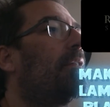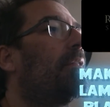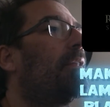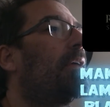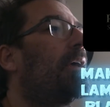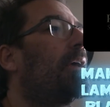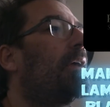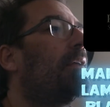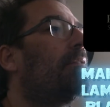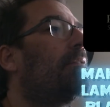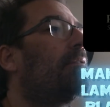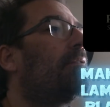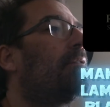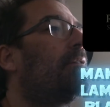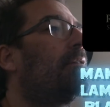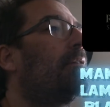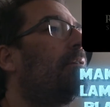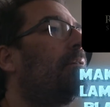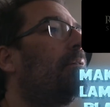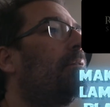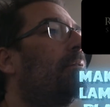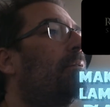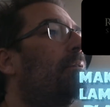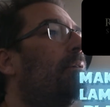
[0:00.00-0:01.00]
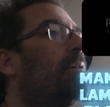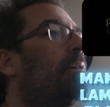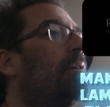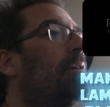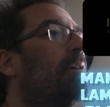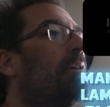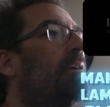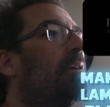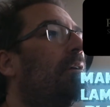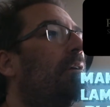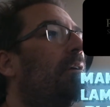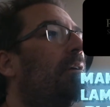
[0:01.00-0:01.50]
that too,
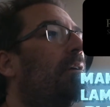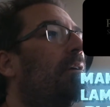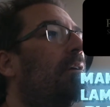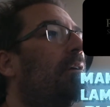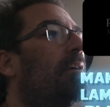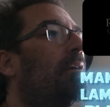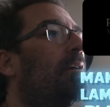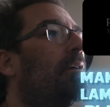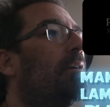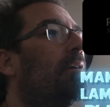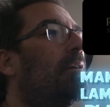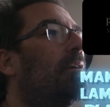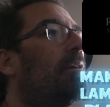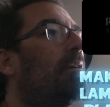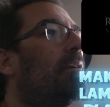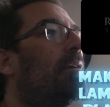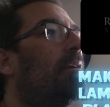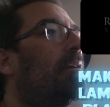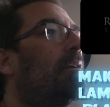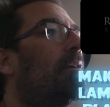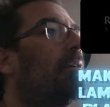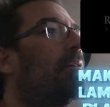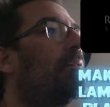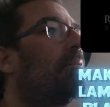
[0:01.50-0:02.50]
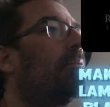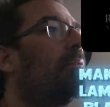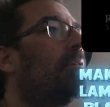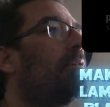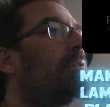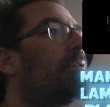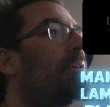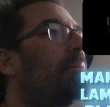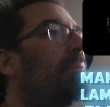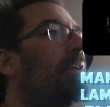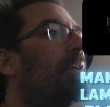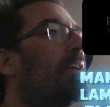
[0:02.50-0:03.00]
which
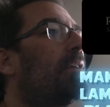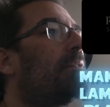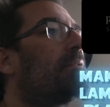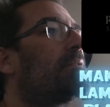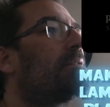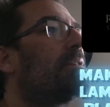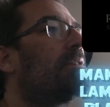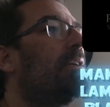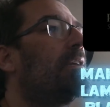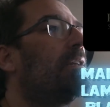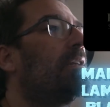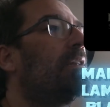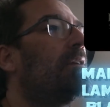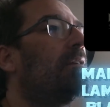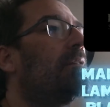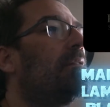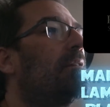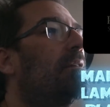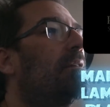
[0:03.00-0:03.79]
I'm not seeing it